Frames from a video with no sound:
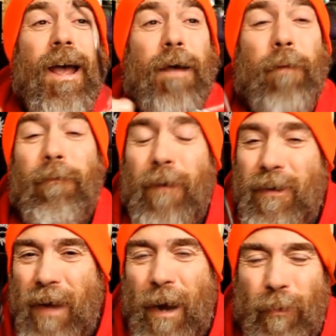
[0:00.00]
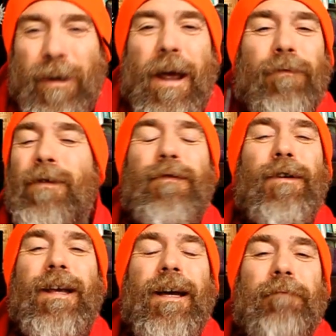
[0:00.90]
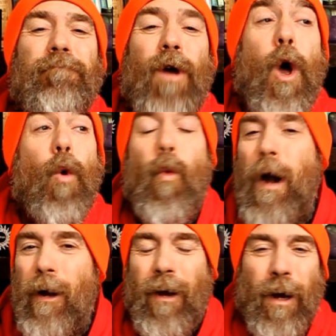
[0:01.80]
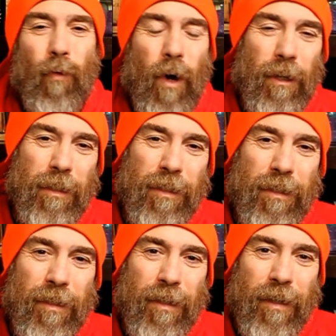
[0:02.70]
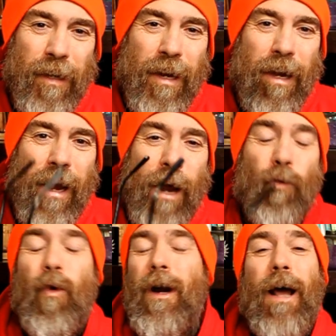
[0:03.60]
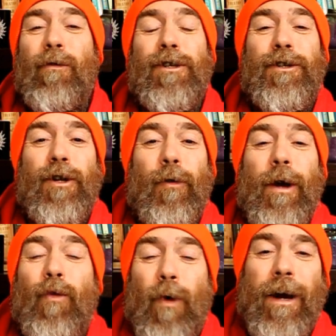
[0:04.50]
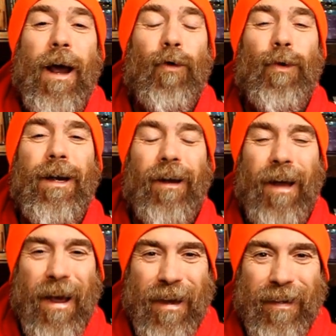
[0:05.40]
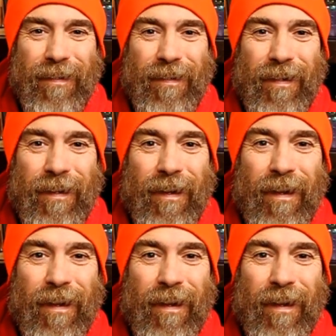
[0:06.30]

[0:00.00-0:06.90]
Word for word: And my friends, I will never forget where I was and what I was doing when I realized